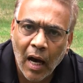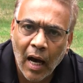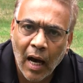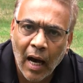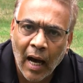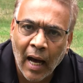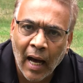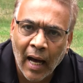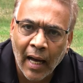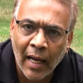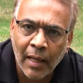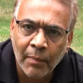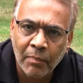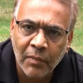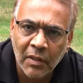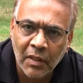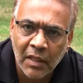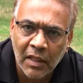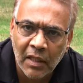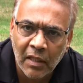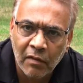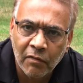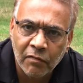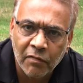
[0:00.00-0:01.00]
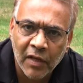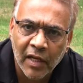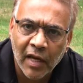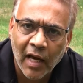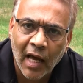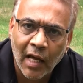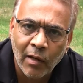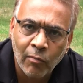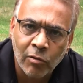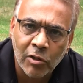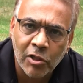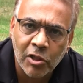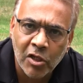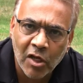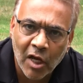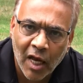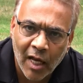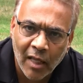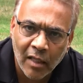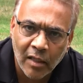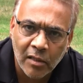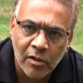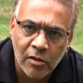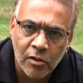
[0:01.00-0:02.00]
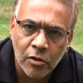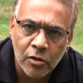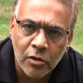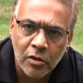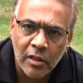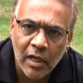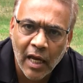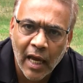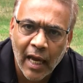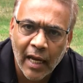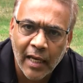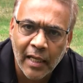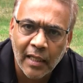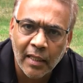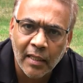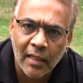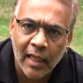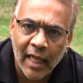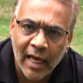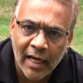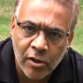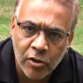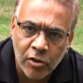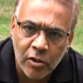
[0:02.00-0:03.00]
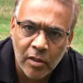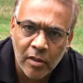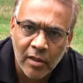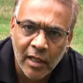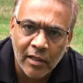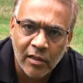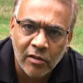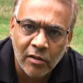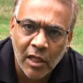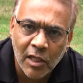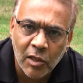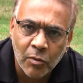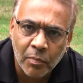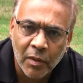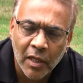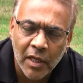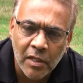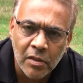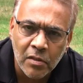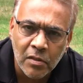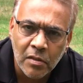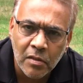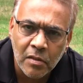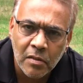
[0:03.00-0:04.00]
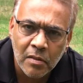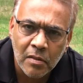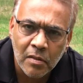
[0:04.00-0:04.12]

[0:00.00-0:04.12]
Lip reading: I believe that I would challenge any election that takes place.